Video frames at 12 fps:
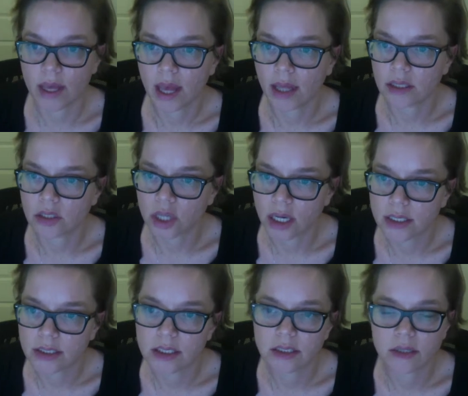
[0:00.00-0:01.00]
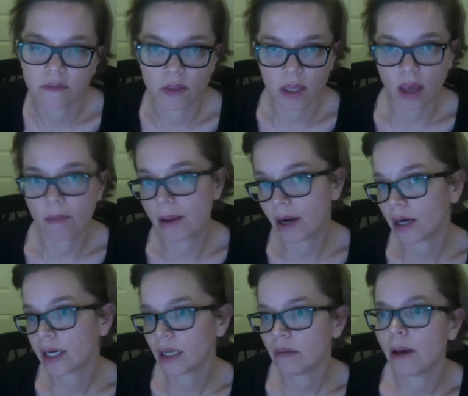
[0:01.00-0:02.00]
at the genesis of the
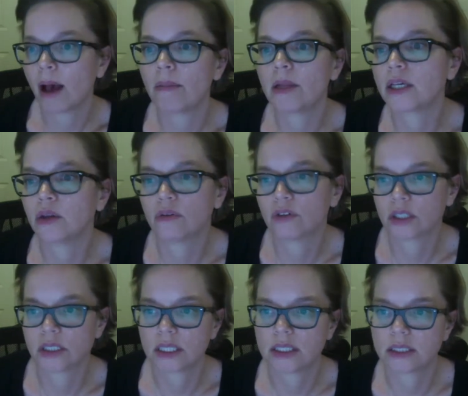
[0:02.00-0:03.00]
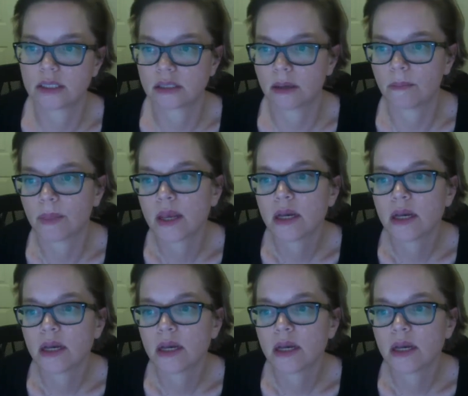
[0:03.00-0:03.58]
American public university system,